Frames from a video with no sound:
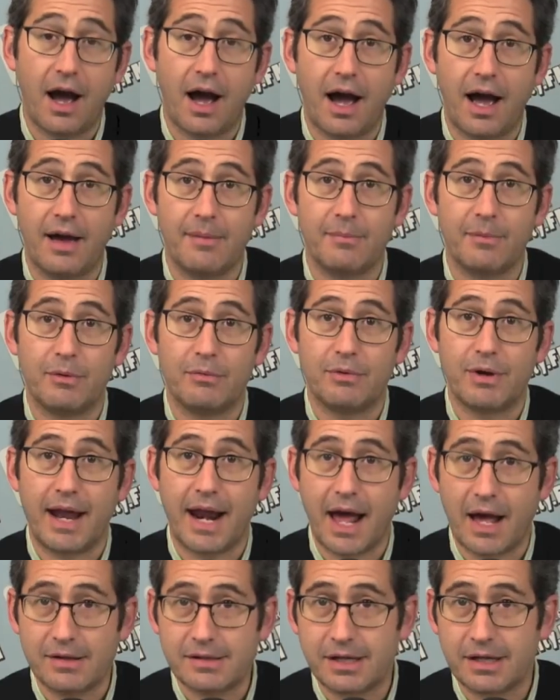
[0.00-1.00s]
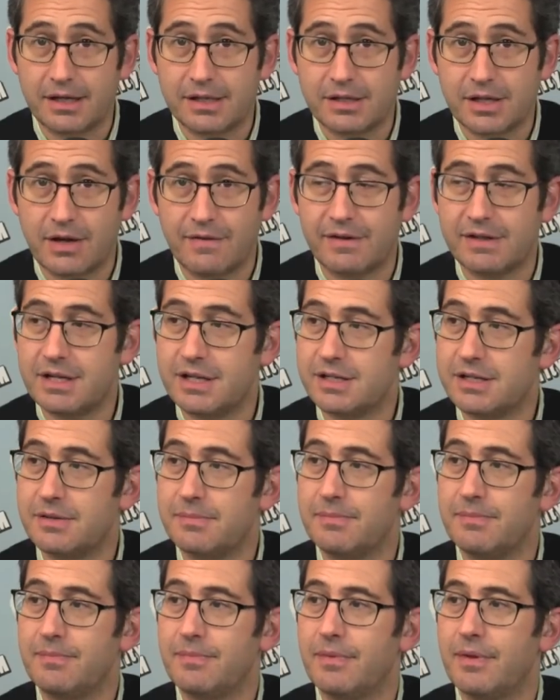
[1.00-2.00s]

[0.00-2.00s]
I'm renouncing conservatism.